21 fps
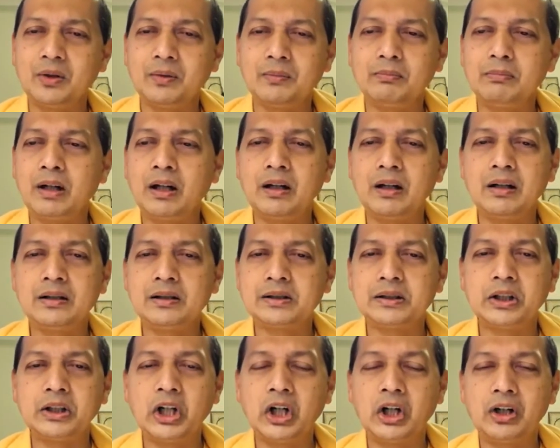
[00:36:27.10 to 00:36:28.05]
monk,
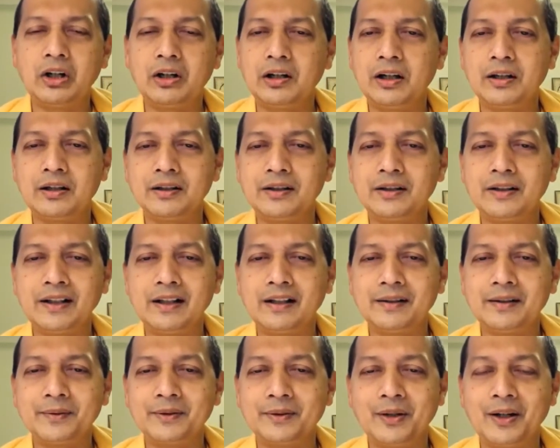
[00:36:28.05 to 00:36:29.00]
God
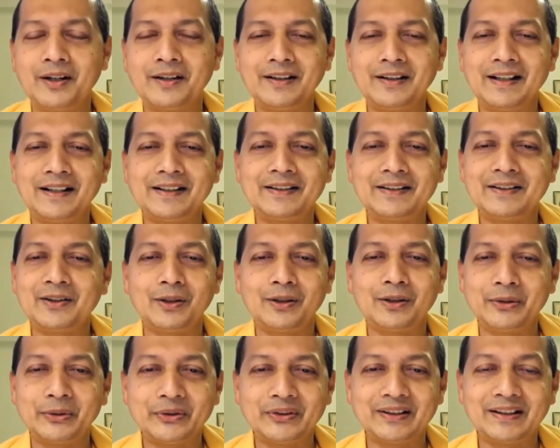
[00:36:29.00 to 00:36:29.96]
realization, all
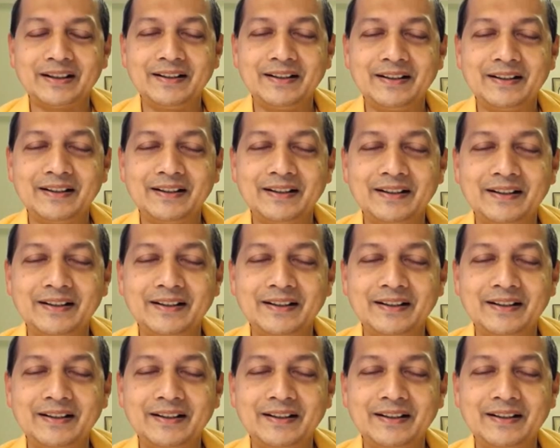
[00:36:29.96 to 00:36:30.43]
those things.